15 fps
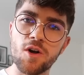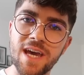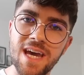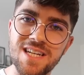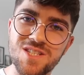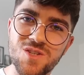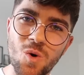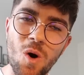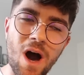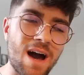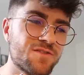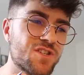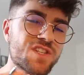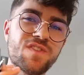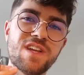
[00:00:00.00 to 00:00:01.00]
Okay, so
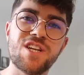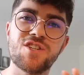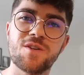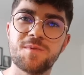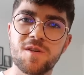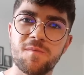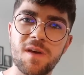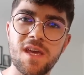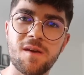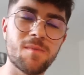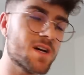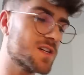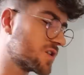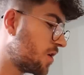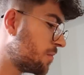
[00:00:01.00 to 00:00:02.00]
I've just finished up some
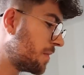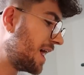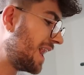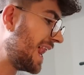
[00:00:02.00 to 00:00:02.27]
emails on my